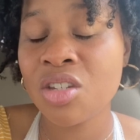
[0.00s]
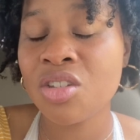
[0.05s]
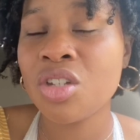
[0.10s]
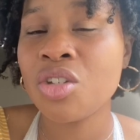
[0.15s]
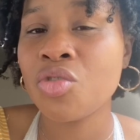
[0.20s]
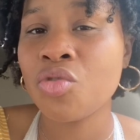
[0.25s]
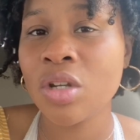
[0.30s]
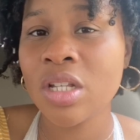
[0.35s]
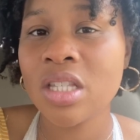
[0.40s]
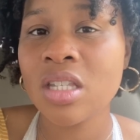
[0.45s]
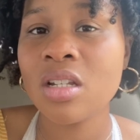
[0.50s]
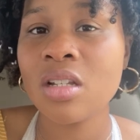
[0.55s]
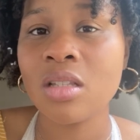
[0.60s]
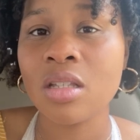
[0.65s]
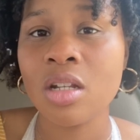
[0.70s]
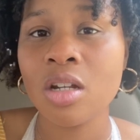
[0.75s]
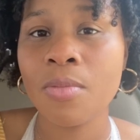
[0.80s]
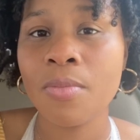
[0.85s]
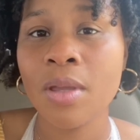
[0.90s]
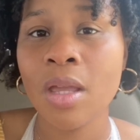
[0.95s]
she drank it a
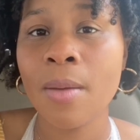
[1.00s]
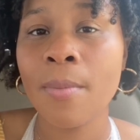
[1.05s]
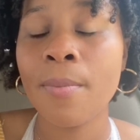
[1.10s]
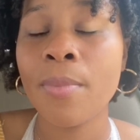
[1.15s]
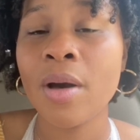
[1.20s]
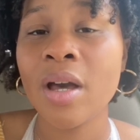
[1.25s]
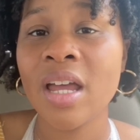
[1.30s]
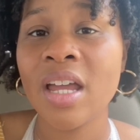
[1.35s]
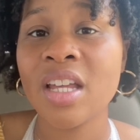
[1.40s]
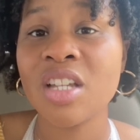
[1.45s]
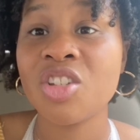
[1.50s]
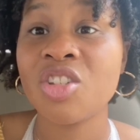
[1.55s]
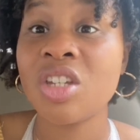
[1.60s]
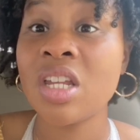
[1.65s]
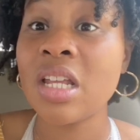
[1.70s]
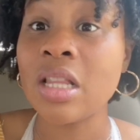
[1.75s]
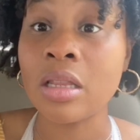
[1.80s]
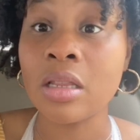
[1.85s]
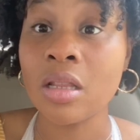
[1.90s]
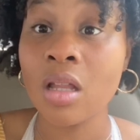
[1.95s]
little bit, but
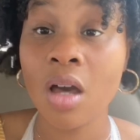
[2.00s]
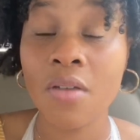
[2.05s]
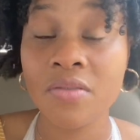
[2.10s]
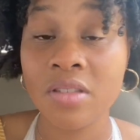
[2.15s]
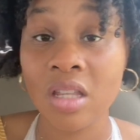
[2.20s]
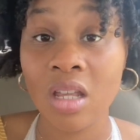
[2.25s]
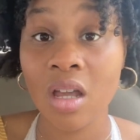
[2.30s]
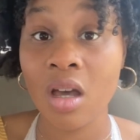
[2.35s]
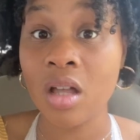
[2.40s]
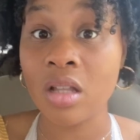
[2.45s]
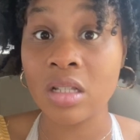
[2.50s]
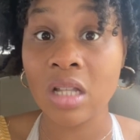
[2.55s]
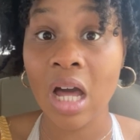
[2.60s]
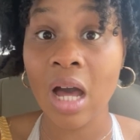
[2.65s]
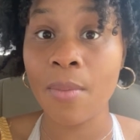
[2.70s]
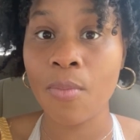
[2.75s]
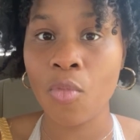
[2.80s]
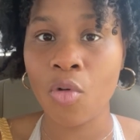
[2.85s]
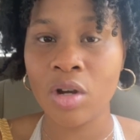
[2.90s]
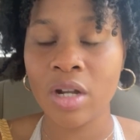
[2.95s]
she loves it a
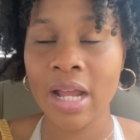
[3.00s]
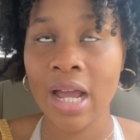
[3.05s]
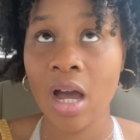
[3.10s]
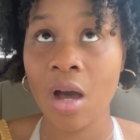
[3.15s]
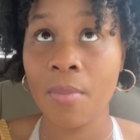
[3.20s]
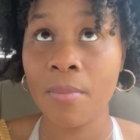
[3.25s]
lot more now,